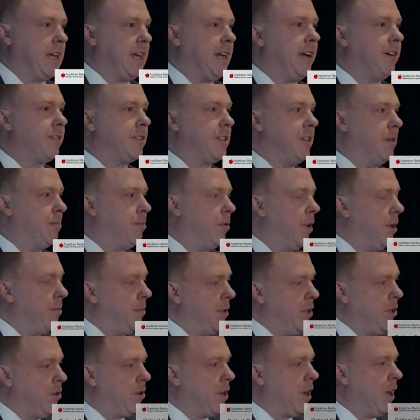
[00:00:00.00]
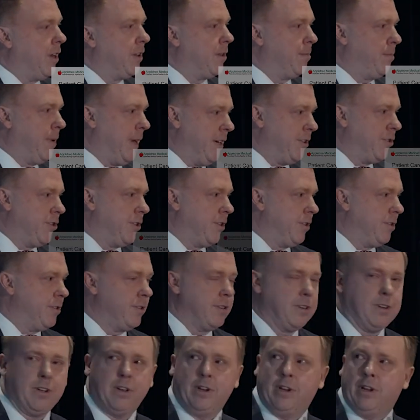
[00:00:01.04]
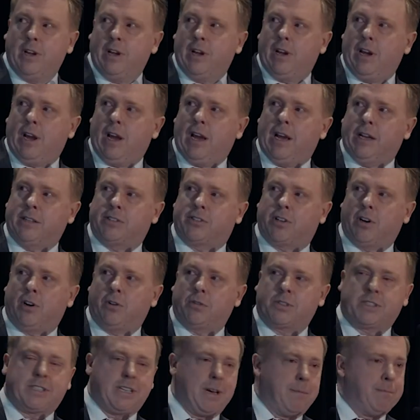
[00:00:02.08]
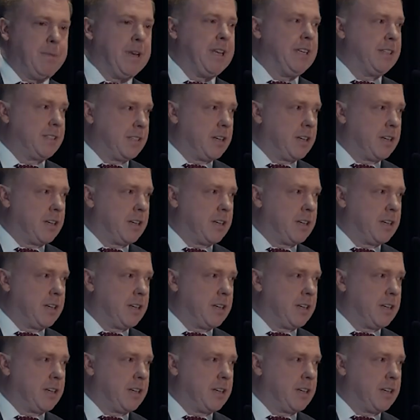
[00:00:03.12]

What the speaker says: here's the appointment, you call the patient. And so somebody's